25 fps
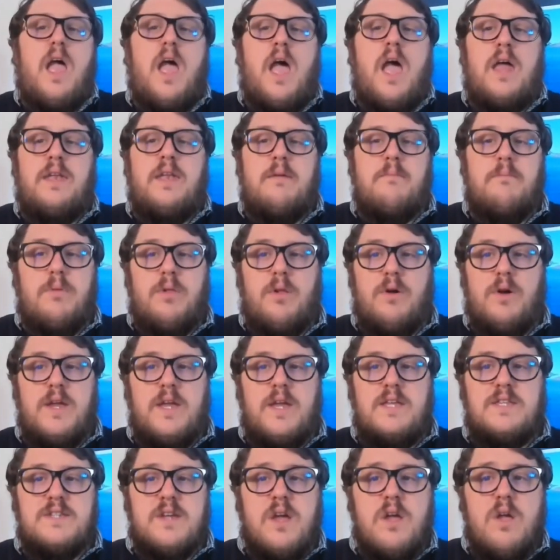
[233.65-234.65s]
and
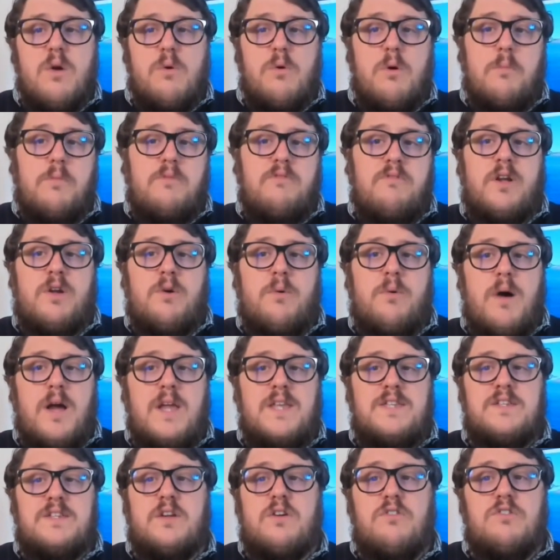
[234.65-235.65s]
employers will be
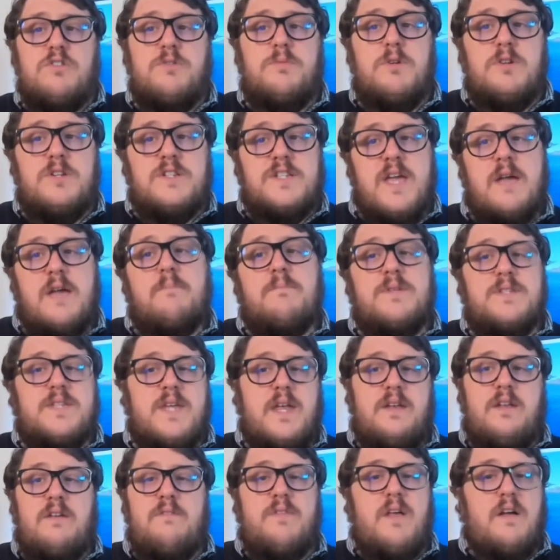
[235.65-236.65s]
required to contribute
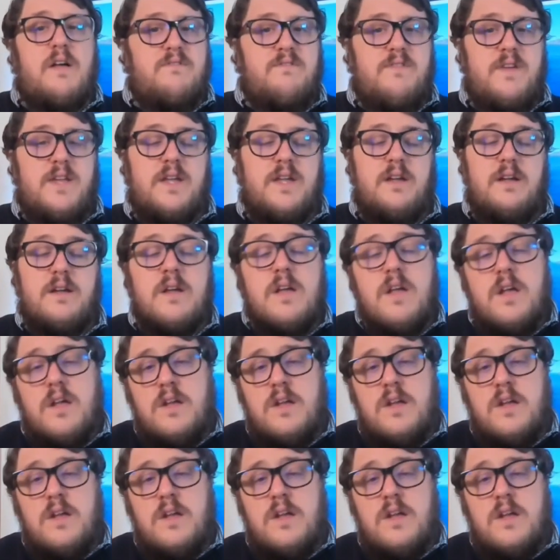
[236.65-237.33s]
10% of that figure.